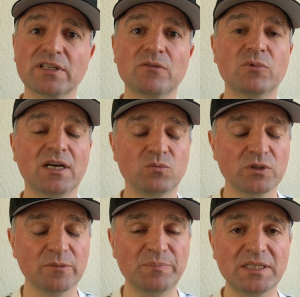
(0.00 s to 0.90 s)
They had
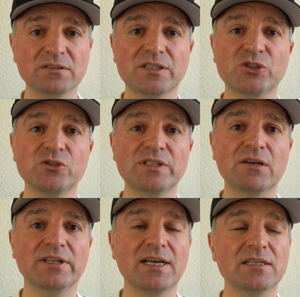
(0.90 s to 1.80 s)
won a penalty
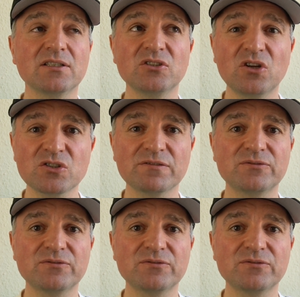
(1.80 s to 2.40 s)
shootout. They had a lot